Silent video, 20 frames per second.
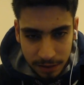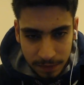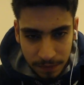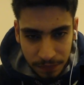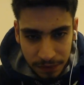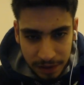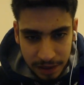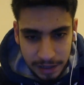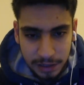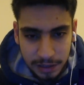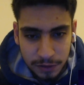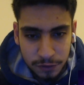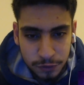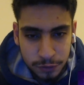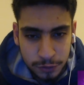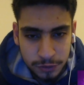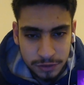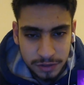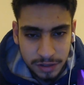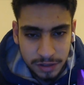Kind of
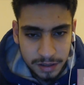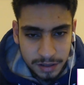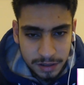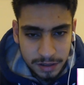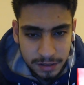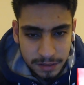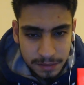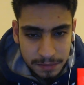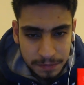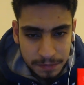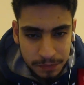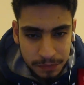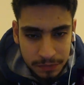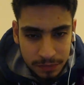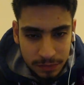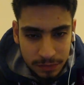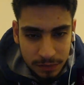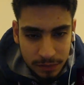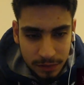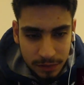confused.
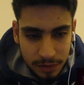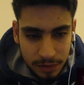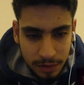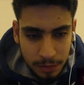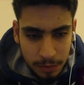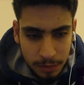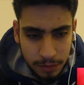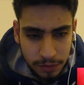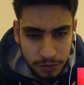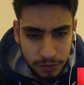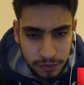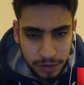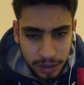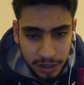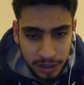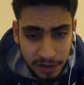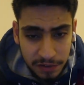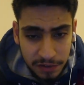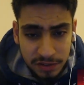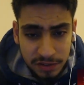
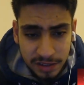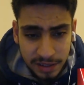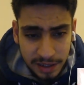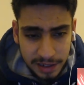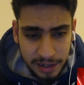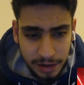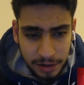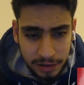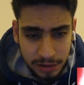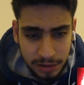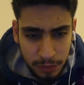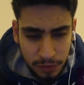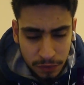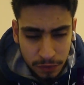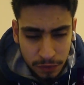I've seen that character before.